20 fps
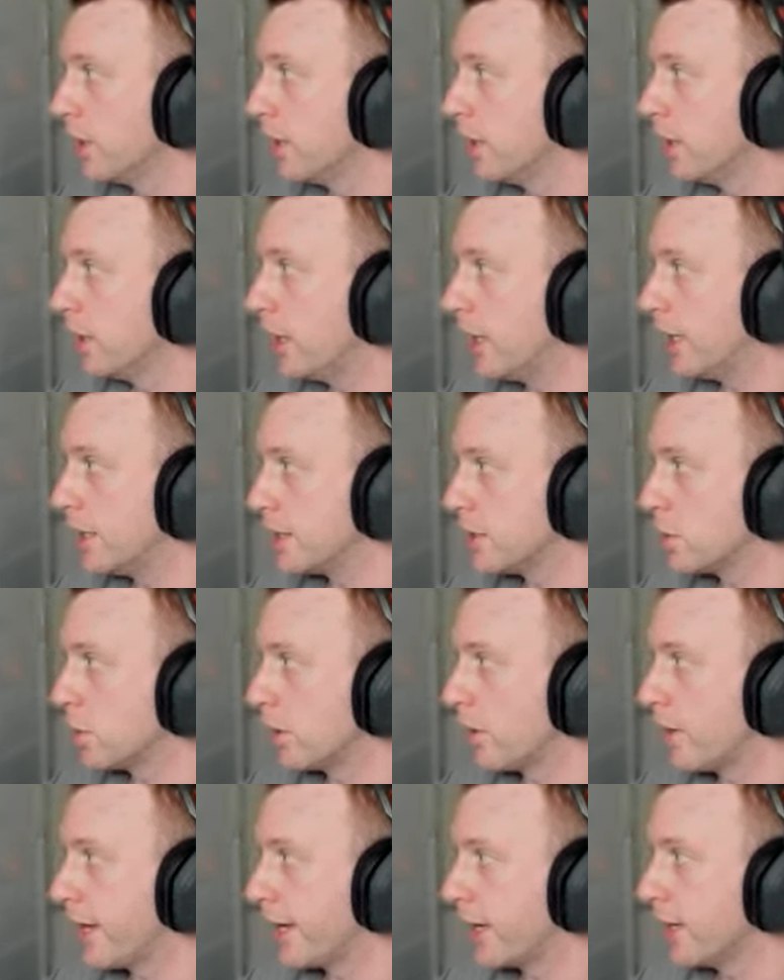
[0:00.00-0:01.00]
it's
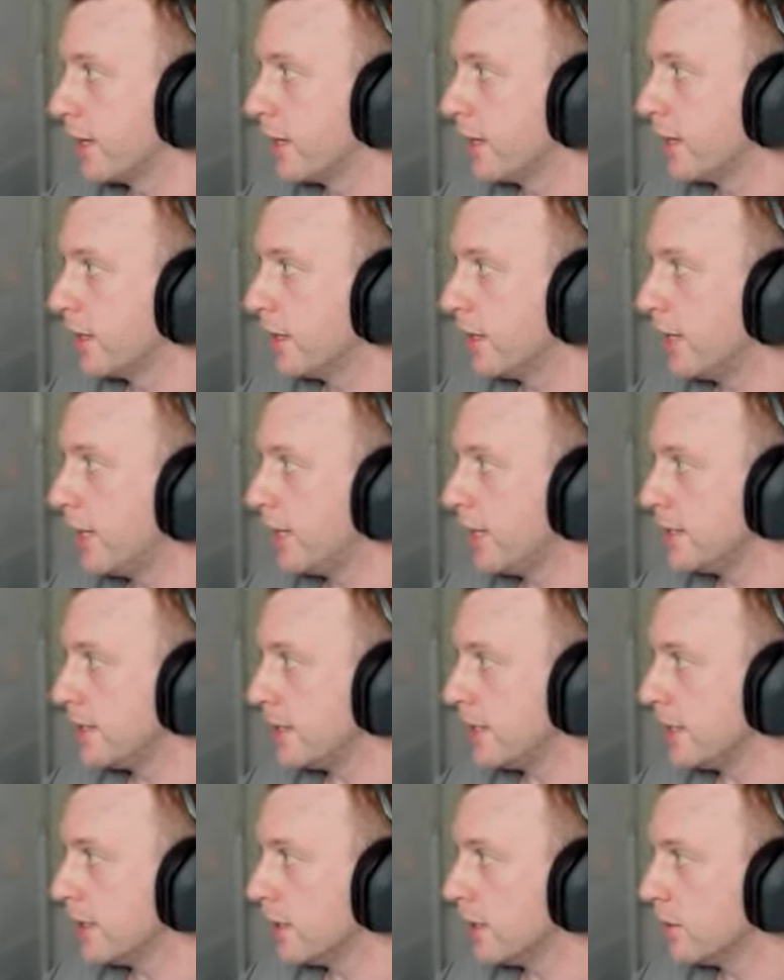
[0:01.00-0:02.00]
sort of like
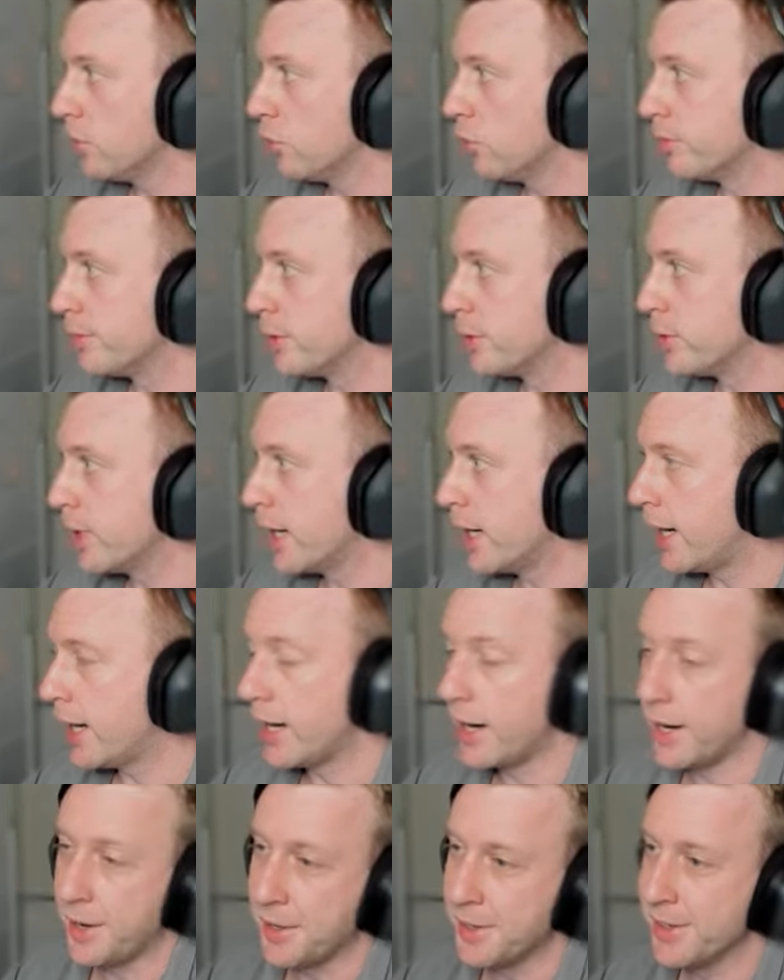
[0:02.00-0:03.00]
easy, normal,
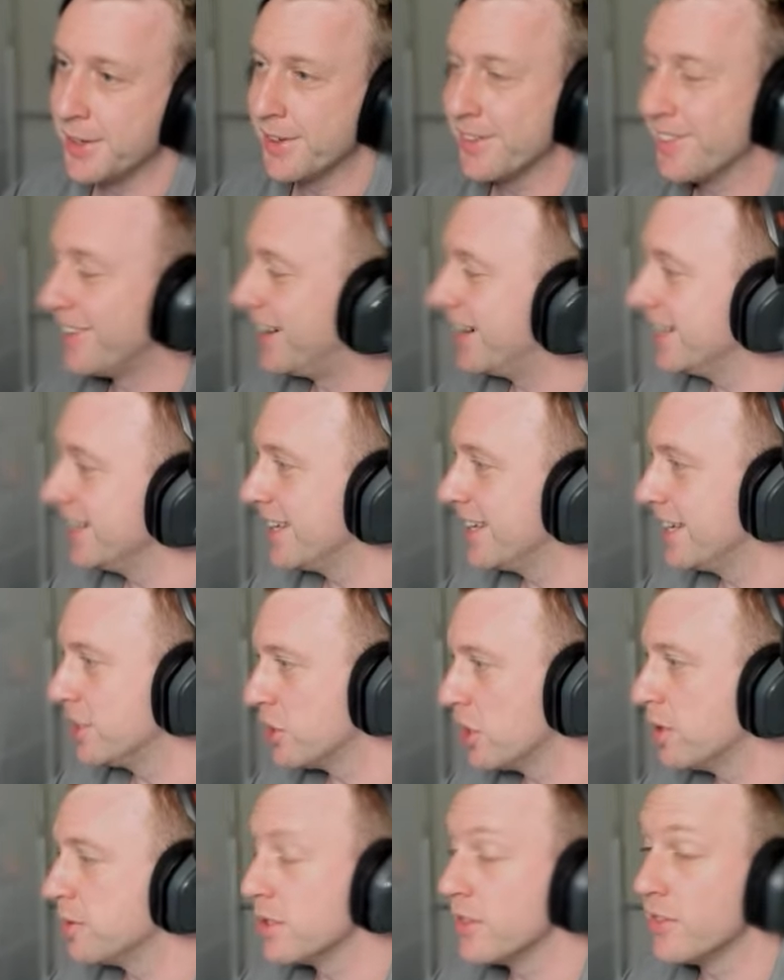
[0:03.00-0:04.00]
hard, right? In
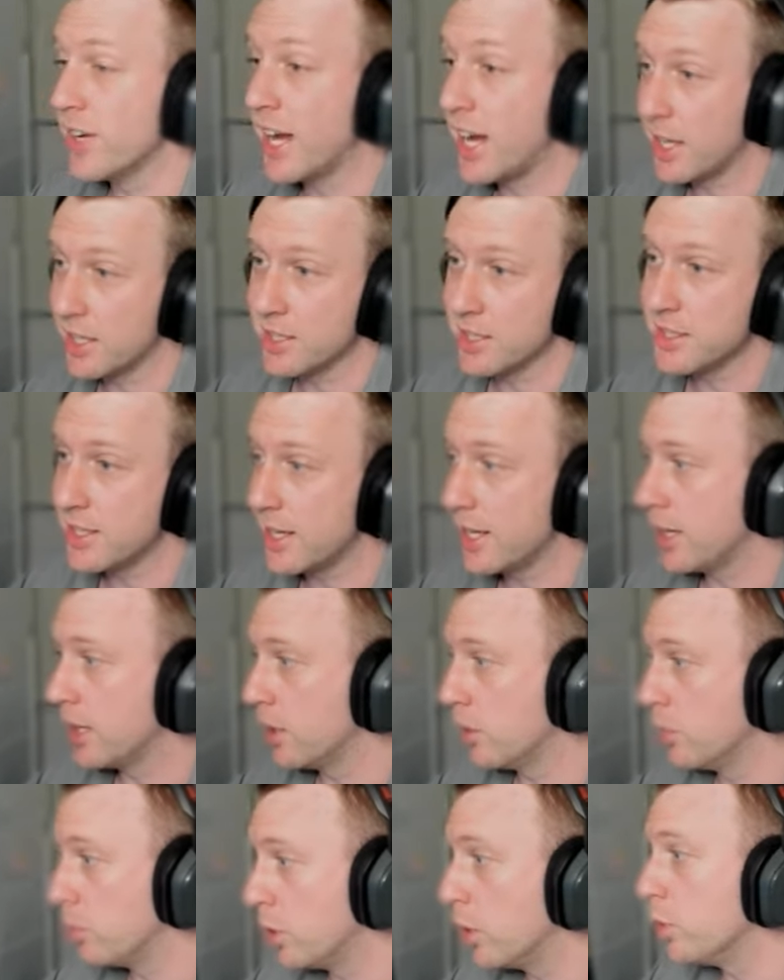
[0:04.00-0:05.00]
terms of
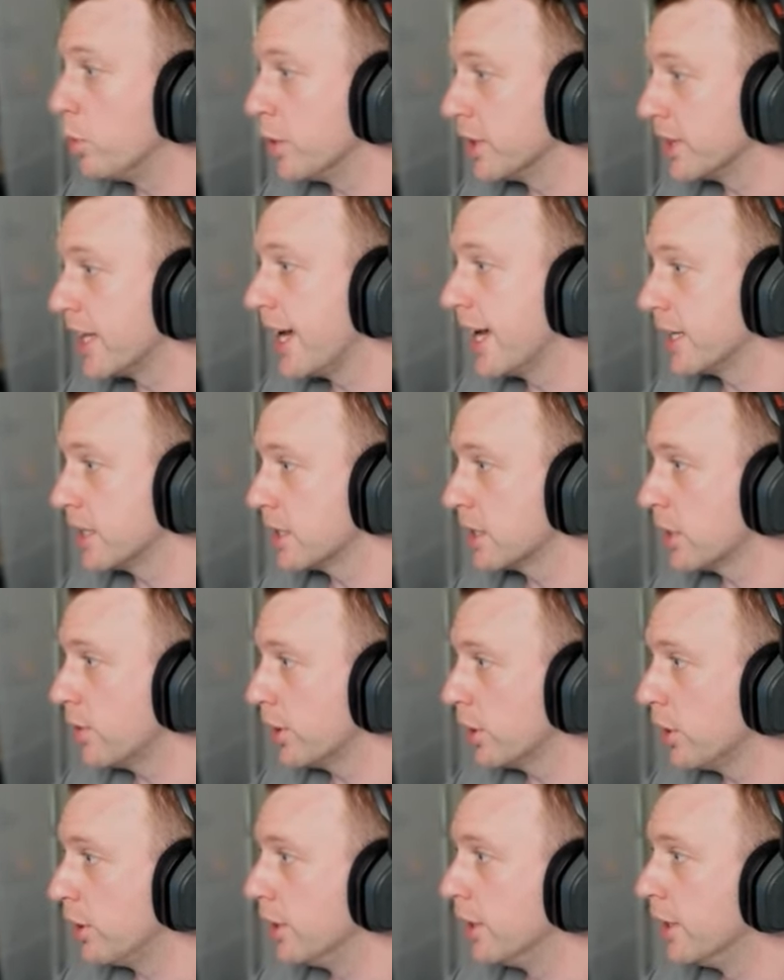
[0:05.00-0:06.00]
understanding what the heck's
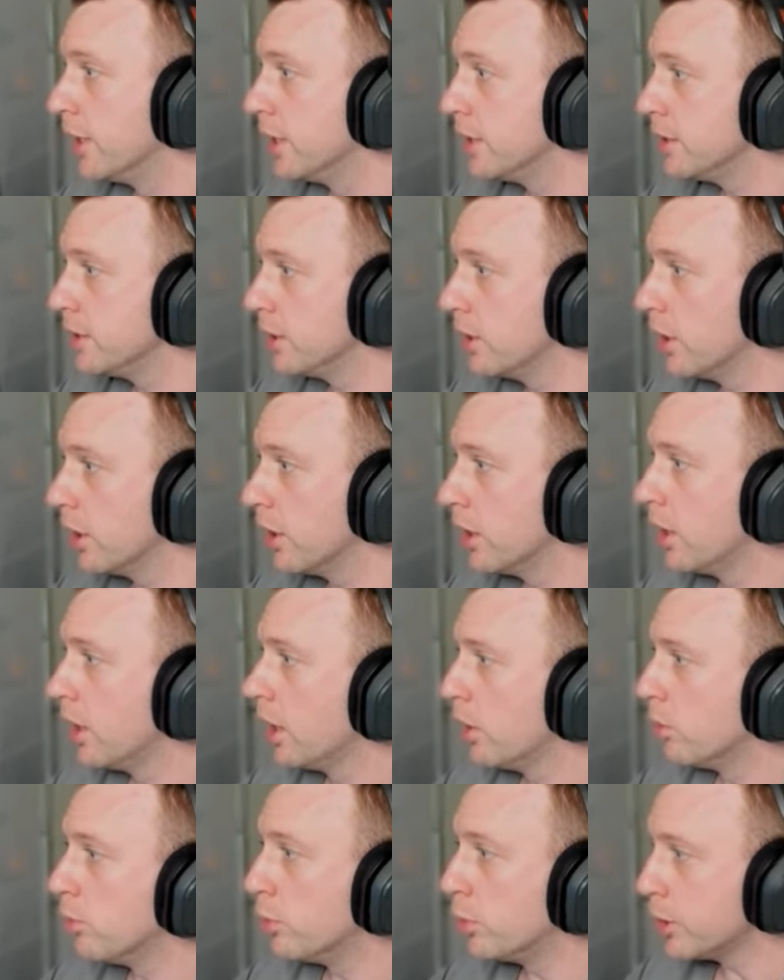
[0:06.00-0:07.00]
going on. So you go,
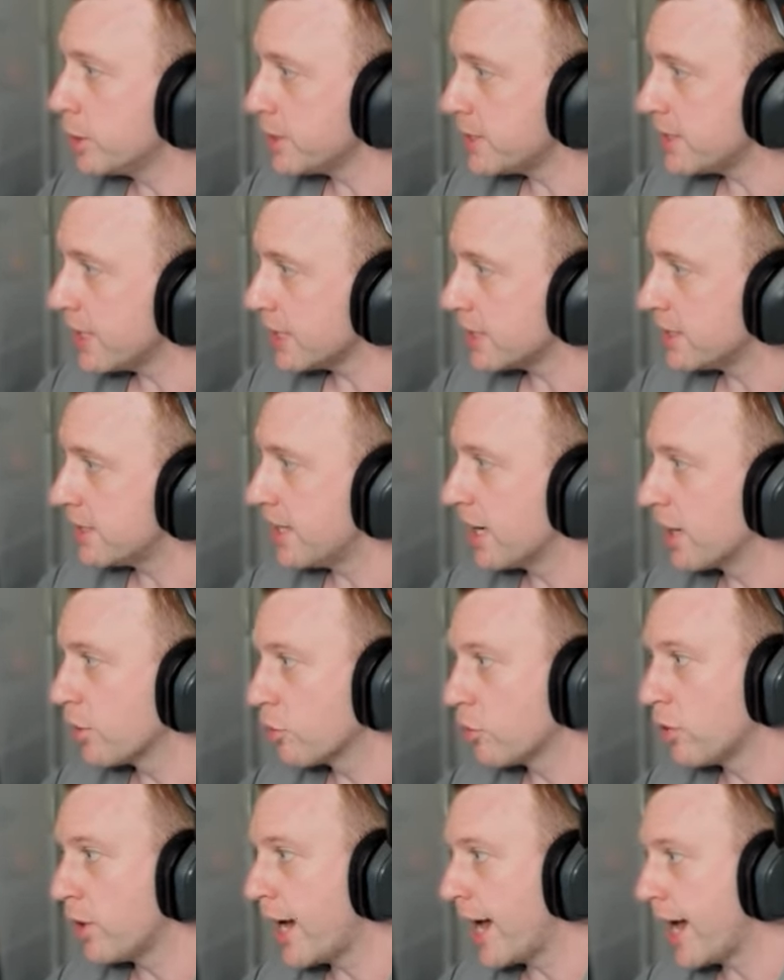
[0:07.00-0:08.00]
well, what does the
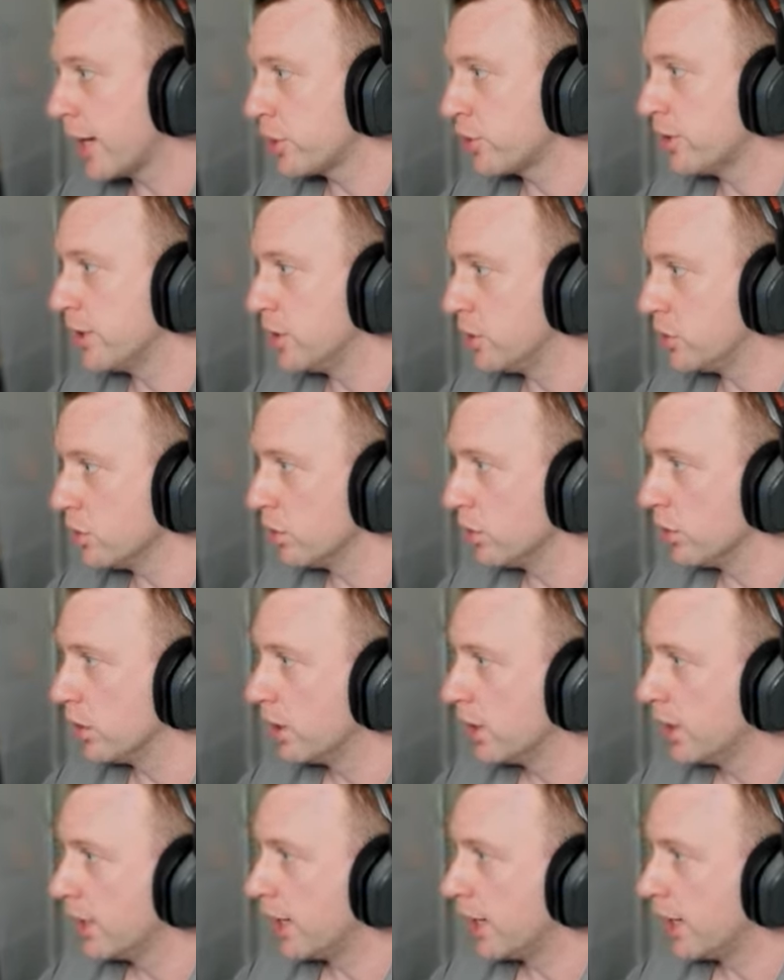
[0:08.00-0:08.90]
Accelerator actually do?